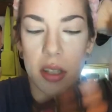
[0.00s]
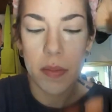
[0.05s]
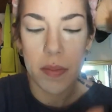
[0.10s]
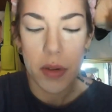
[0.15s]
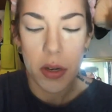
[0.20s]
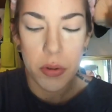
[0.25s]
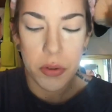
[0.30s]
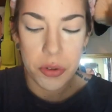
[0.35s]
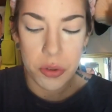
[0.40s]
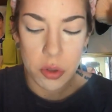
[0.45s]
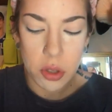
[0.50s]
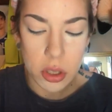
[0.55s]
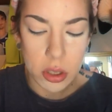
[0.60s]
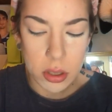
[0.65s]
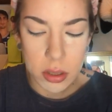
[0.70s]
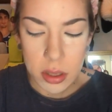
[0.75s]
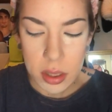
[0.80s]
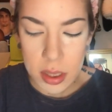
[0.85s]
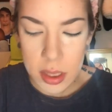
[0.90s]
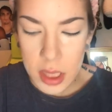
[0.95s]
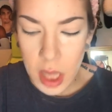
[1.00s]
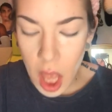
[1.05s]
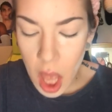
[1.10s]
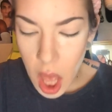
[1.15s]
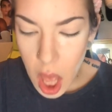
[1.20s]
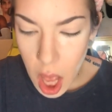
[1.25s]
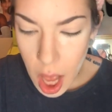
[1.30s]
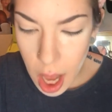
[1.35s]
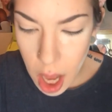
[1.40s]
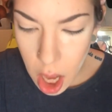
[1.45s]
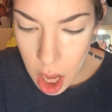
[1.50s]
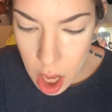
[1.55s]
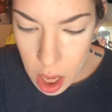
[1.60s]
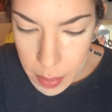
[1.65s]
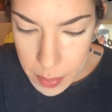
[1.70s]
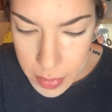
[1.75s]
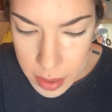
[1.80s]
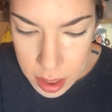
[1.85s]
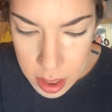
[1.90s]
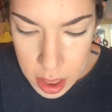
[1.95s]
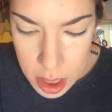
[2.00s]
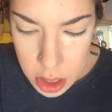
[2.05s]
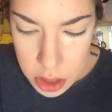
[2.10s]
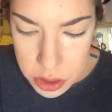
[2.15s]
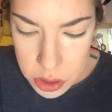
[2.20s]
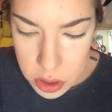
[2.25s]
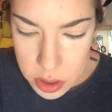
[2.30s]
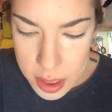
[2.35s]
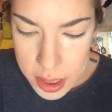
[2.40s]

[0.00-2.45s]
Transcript: some neutrals. So